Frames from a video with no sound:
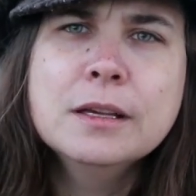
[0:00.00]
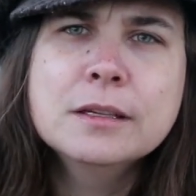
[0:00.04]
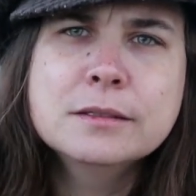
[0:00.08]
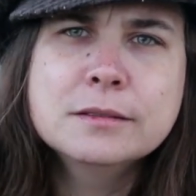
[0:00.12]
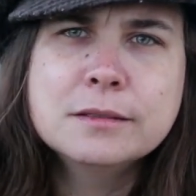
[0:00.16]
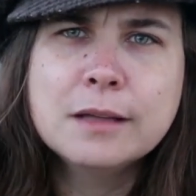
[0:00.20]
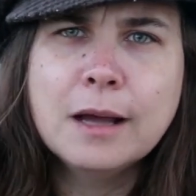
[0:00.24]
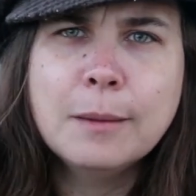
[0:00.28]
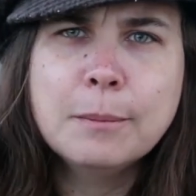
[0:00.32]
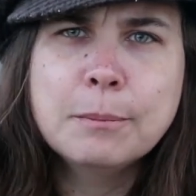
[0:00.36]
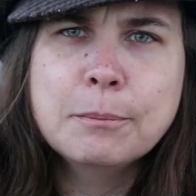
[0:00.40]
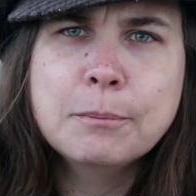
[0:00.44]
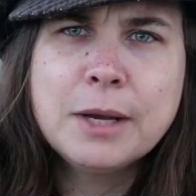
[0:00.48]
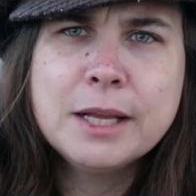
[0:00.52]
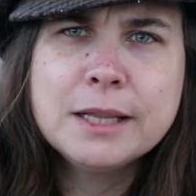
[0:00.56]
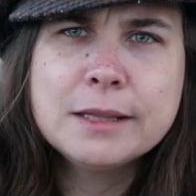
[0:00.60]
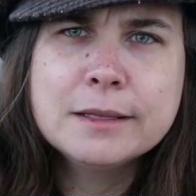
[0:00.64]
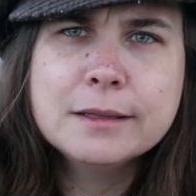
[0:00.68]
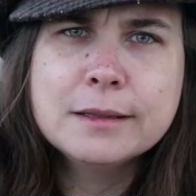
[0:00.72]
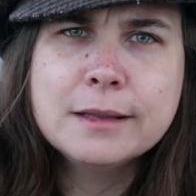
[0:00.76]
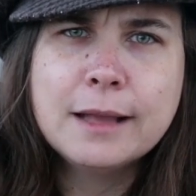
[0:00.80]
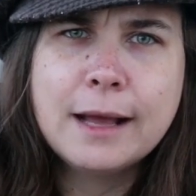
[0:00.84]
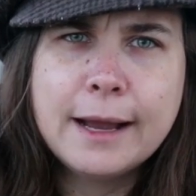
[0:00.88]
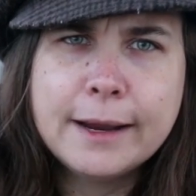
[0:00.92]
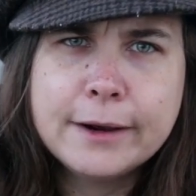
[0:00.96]
stop my
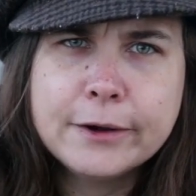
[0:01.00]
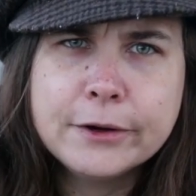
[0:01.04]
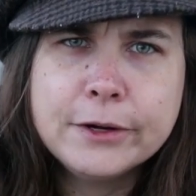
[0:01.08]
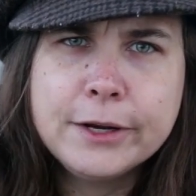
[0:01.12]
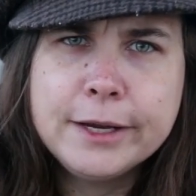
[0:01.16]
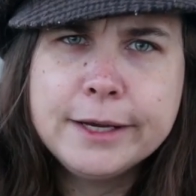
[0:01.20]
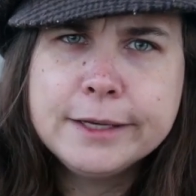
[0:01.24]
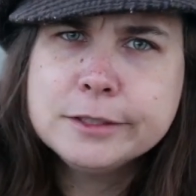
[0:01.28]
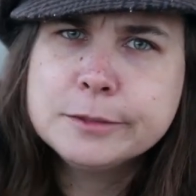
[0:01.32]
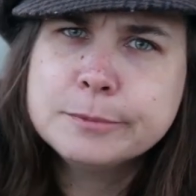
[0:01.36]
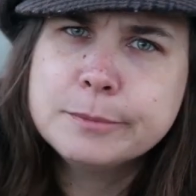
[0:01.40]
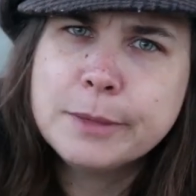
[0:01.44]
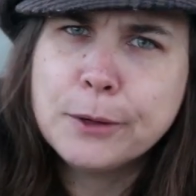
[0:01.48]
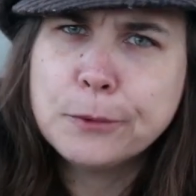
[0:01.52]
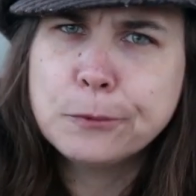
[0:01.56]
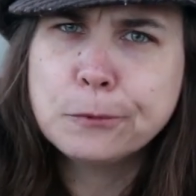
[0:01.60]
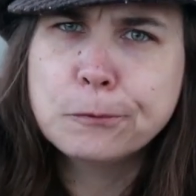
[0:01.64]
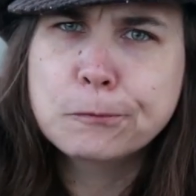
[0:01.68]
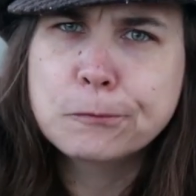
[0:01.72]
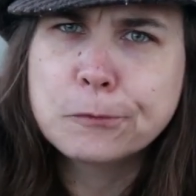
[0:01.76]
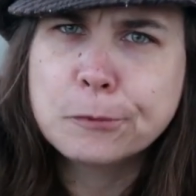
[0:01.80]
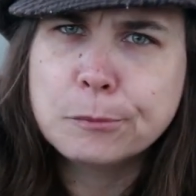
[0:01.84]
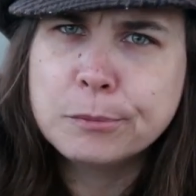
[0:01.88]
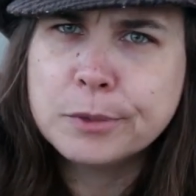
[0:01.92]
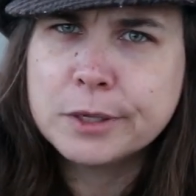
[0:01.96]
little Iron Age
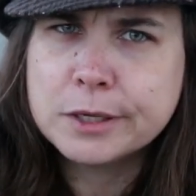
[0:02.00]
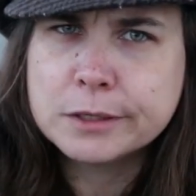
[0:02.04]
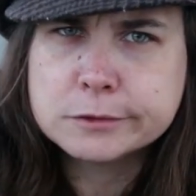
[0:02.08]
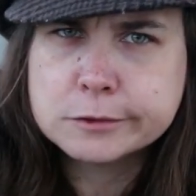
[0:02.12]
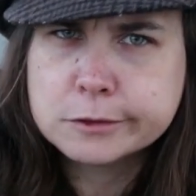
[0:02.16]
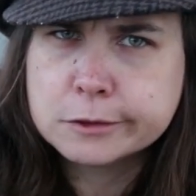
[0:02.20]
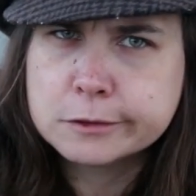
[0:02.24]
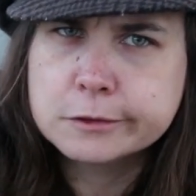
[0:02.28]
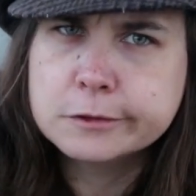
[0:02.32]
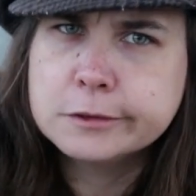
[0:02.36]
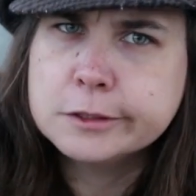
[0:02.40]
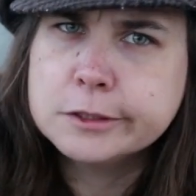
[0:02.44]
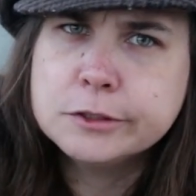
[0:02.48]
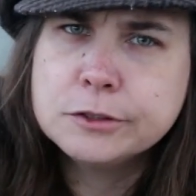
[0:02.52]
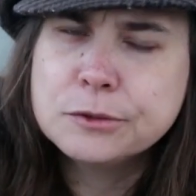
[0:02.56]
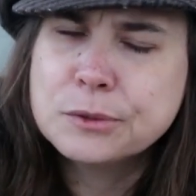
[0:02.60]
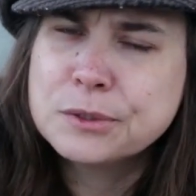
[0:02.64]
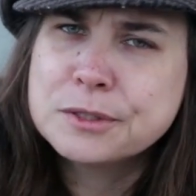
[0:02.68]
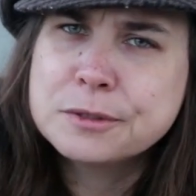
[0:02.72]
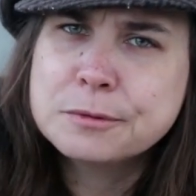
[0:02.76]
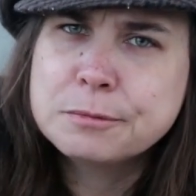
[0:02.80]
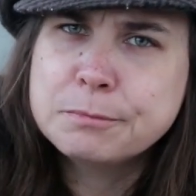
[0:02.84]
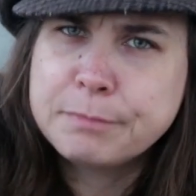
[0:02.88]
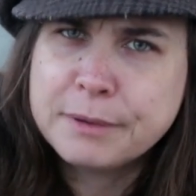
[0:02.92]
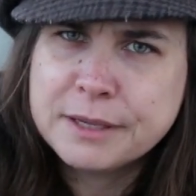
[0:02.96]
mountain from being turned
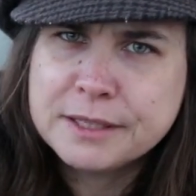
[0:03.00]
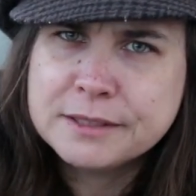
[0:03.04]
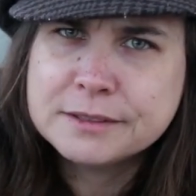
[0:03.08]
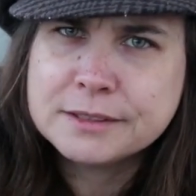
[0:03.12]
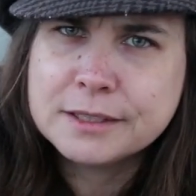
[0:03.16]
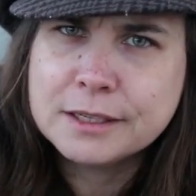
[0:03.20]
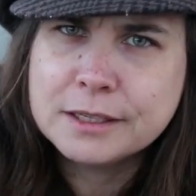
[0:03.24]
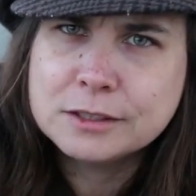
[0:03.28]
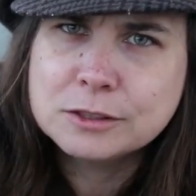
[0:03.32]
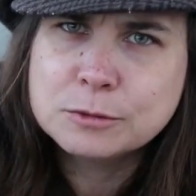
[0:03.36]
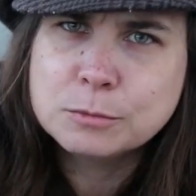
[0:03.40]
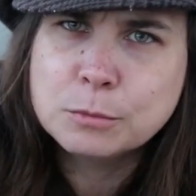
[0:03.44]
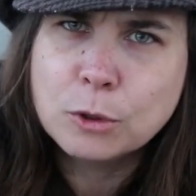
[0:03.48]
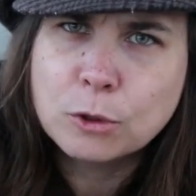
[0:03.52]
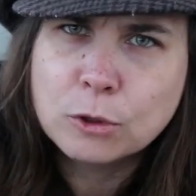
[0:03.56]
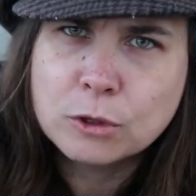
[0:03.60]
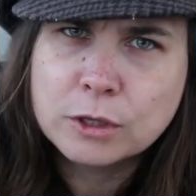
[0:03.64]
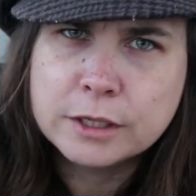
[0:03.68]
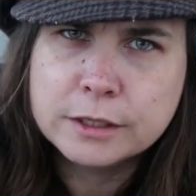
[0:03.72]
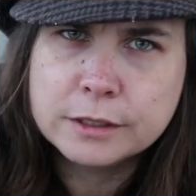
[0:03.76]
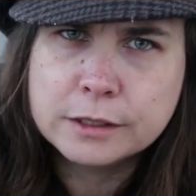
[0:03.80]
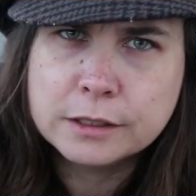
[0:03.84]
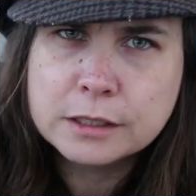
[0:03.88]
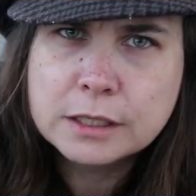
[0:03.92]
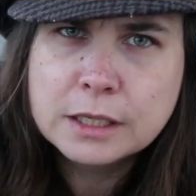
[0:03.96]
into a space age
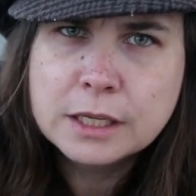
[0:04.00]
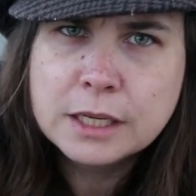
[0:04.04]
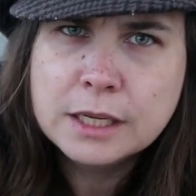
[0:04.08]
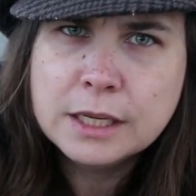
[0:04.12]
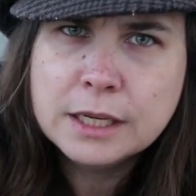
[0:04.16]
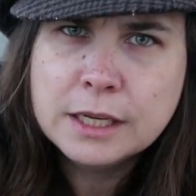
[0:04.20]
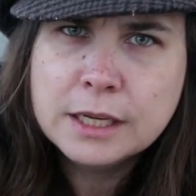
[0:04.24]
molehill.